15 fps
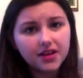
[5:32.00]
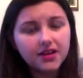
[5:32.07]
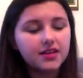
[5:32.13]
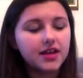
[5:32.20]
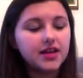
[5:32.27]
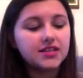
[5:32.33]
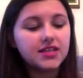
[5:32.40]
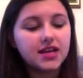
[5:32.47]

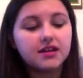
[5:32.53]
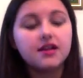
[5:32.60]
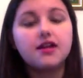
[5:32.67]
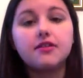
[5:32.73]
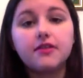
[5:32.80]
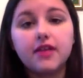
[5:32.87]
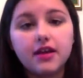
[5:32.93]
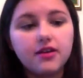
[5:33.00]
light tan
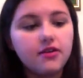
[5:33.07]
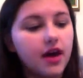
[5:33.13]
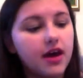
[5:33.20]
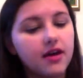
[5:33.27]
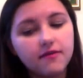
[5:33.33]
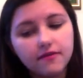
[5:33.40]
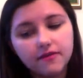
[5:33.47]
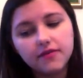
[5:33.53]
color that you
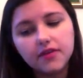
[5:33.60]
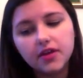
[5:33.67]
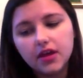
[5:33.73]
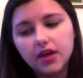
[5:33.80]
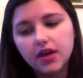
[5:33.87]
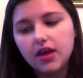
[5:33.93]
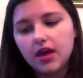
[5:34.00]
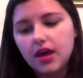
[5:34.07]
have,
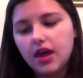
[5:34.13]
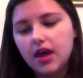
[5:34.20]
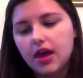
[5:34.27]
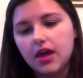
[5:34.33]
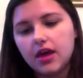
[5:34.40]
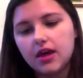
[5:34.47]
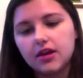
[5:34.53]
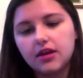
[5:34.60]

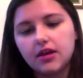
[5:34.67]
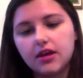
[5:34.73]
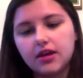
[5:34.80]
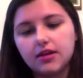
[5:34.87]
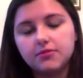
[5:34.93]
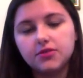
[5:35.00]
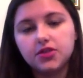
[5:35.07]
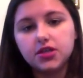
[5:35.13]
and
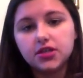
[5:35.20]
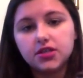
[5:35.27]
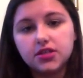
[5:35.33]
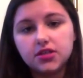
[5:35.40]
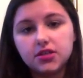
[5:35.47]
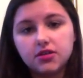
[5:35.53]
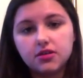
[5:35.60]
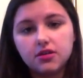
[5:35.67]
I'm
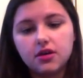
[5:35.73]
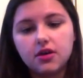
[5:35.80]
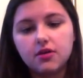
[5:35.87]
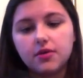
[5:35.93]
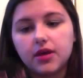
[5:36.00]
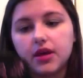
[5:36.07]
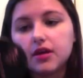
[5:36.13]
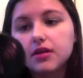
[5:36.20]
just
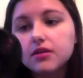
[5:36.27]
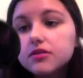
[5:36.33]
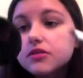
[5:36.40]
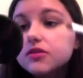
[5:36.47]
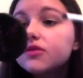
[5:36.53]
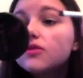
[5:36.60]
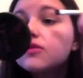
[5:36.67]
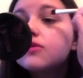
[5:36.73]
going
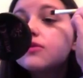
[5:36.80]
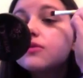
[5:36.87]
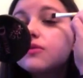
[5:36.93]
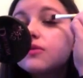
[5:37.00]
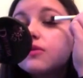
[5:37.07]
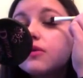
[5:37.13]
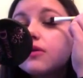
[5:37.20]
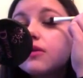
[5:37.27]

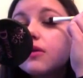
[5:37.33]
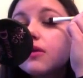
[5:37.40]
to